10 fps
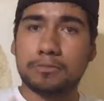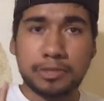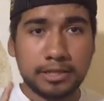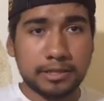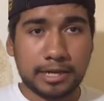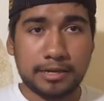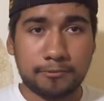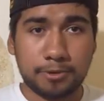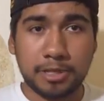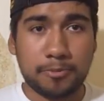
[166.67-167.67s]
Something that I
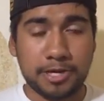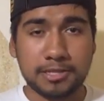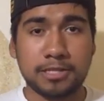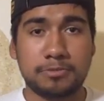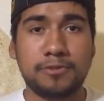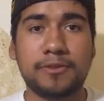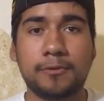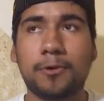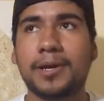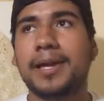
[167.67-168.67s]
can really praise this movie
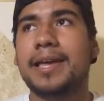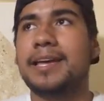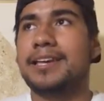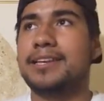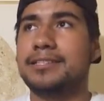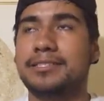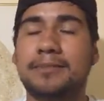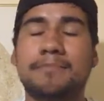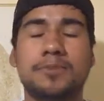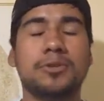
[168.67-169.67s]
for is
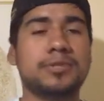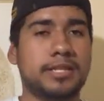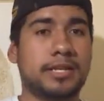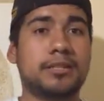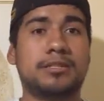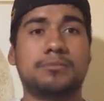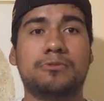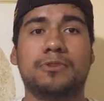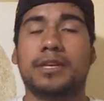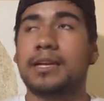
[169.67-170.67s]
the music in this
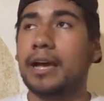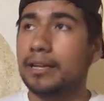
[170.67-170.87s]
movie.